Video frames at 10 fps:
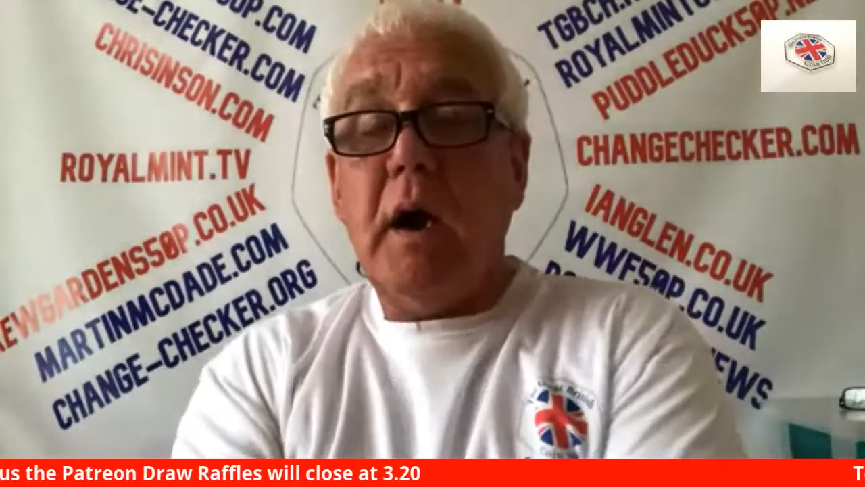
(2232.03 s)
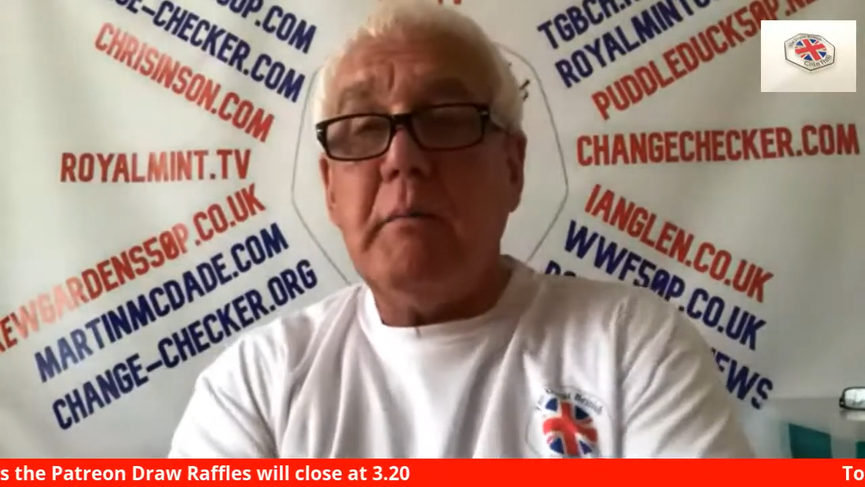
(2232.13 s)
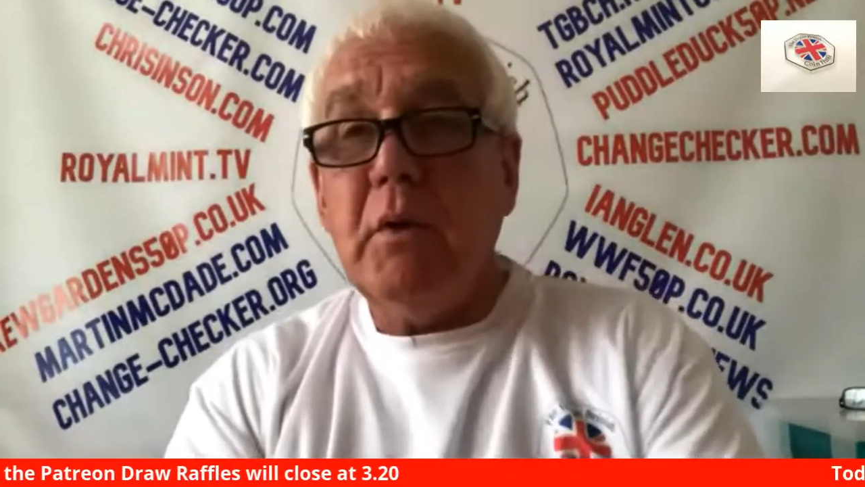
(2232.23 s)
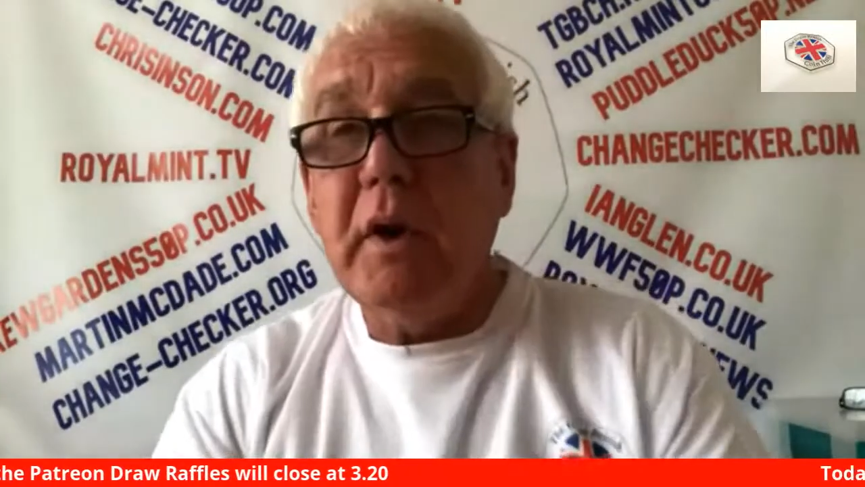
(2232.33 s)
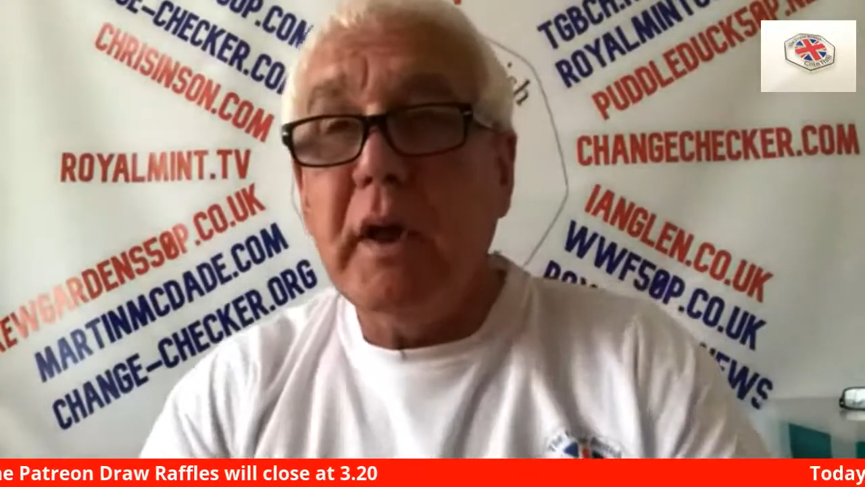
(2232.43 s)

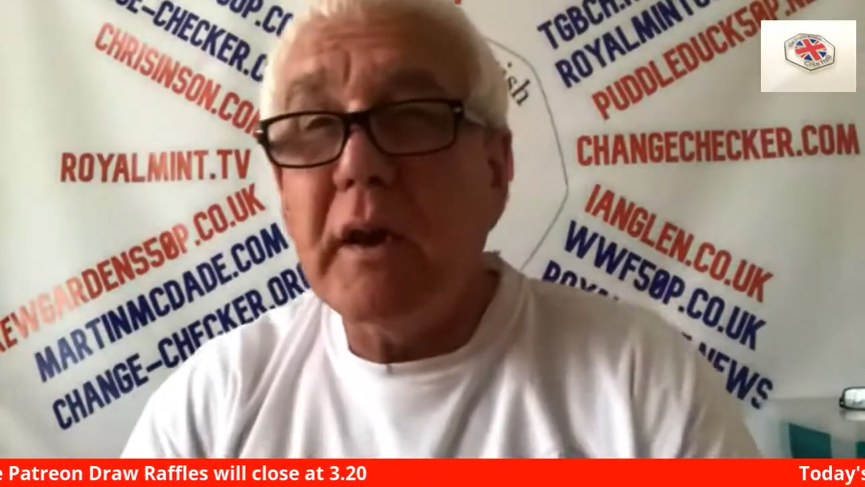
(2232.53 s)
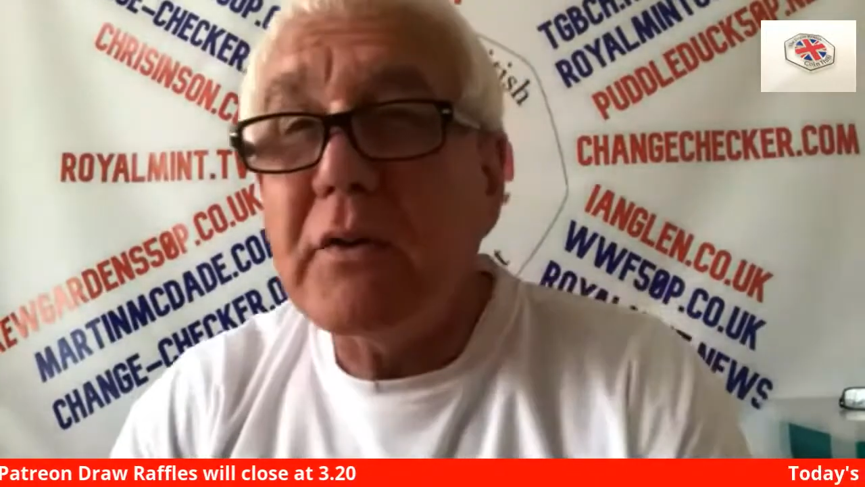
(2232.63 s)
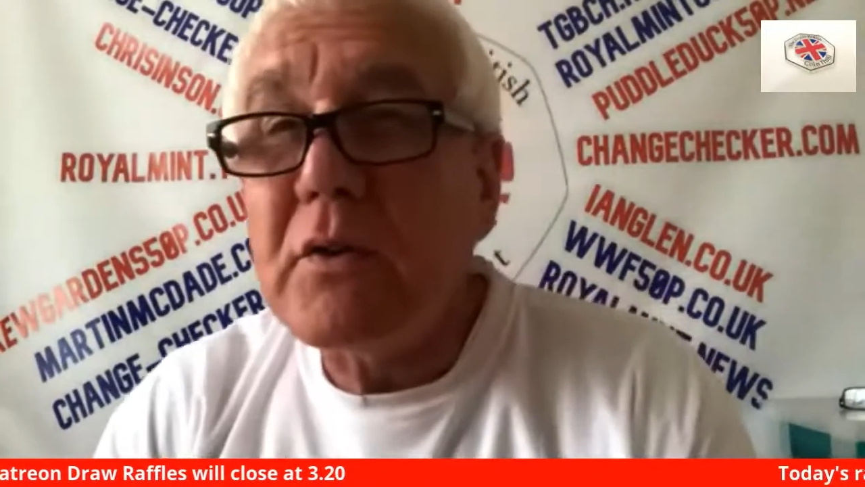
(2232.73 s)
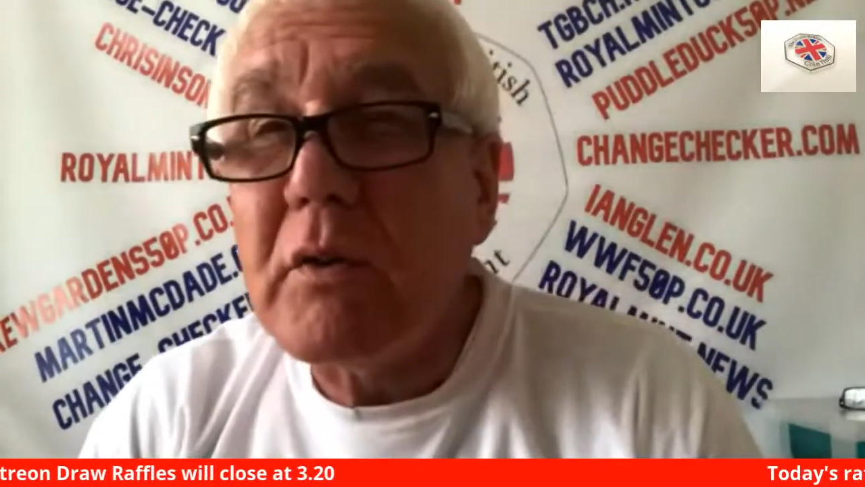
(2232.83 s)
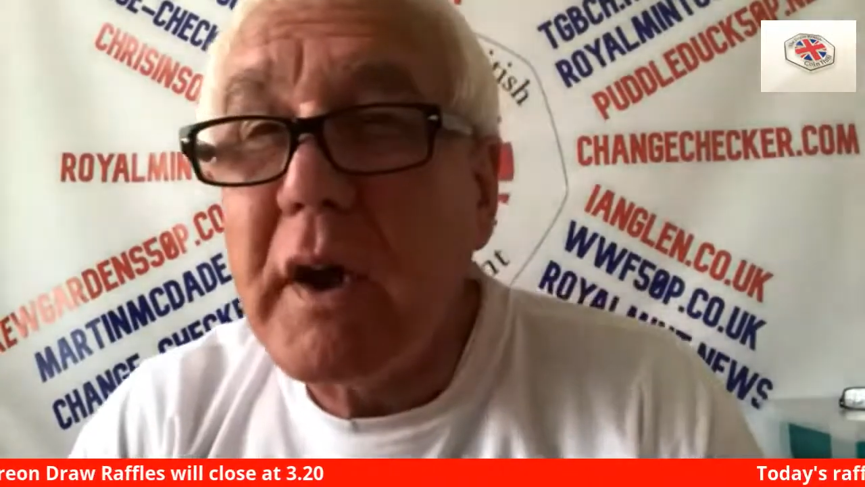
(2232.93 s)
I'm looking at the
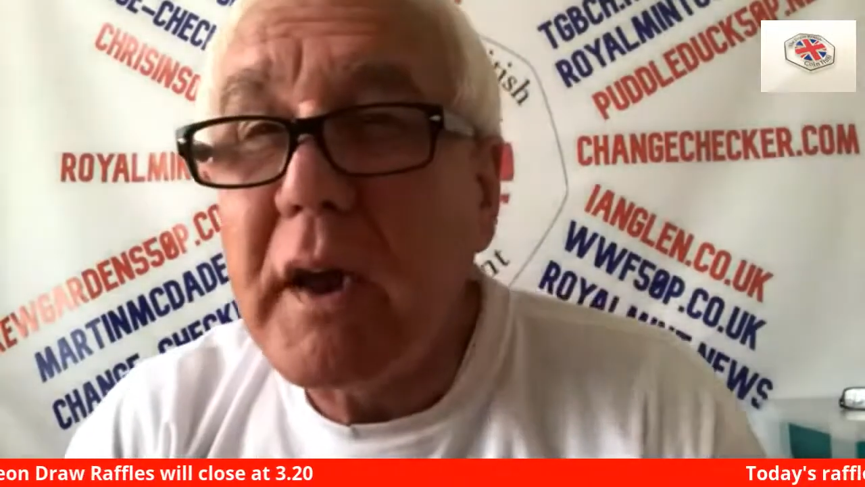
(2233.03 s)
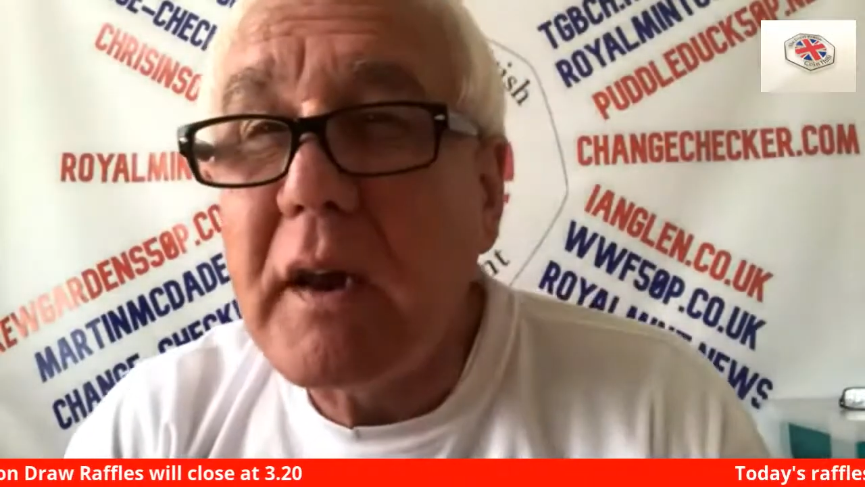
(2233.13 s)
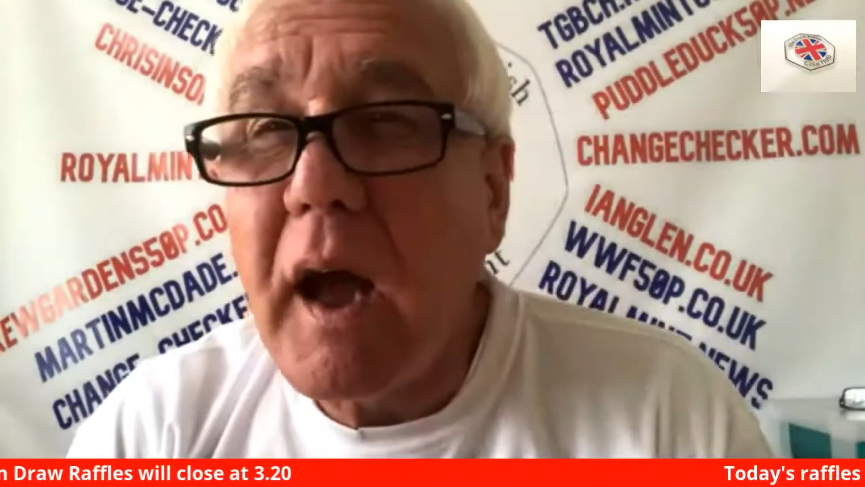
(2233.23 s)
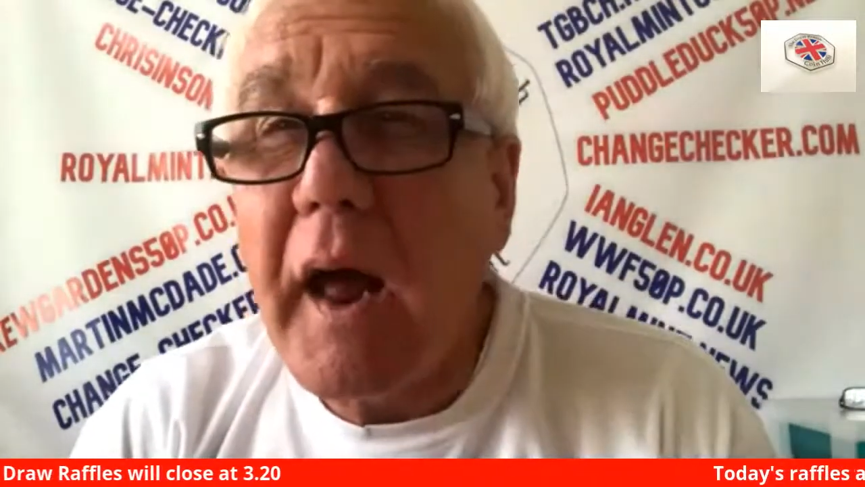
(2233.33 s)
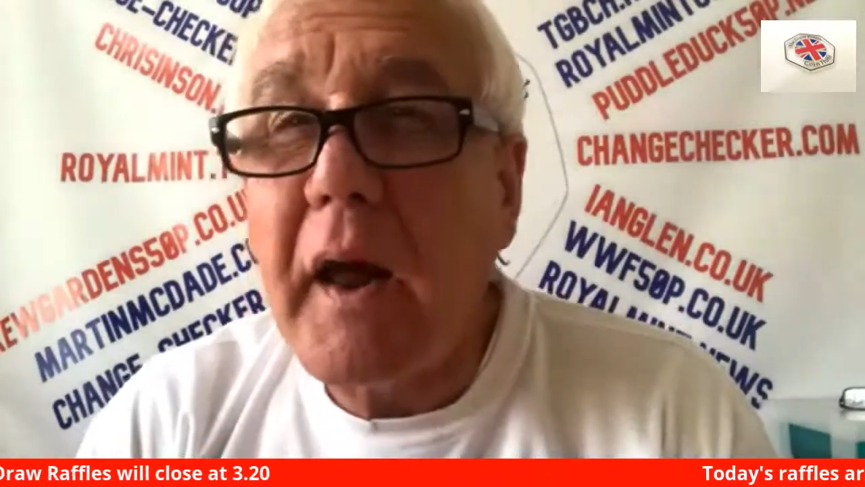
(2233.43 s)

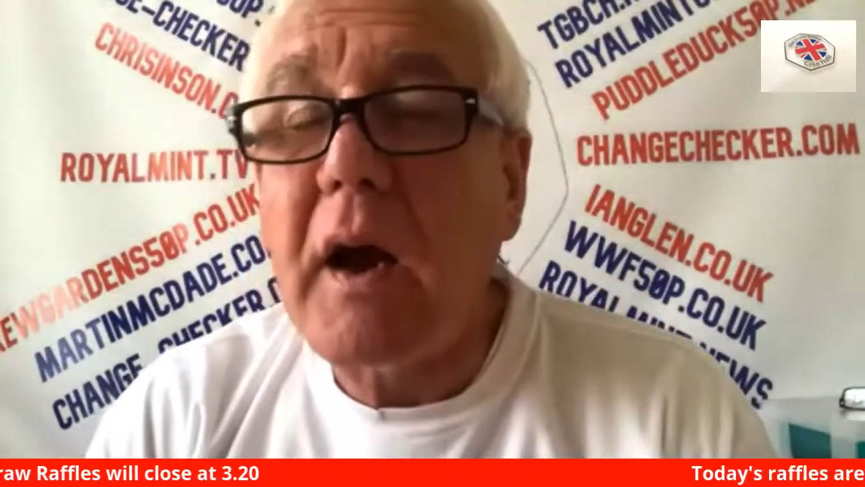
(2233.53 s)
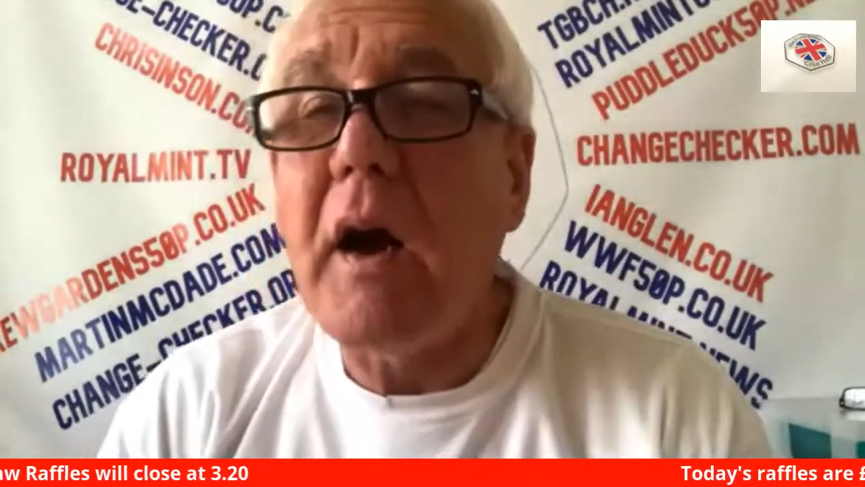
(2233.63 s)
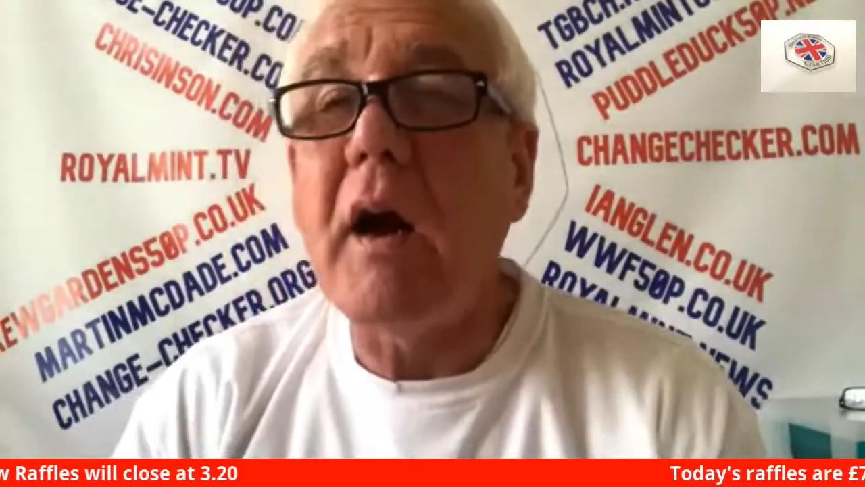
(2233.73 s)
screen and I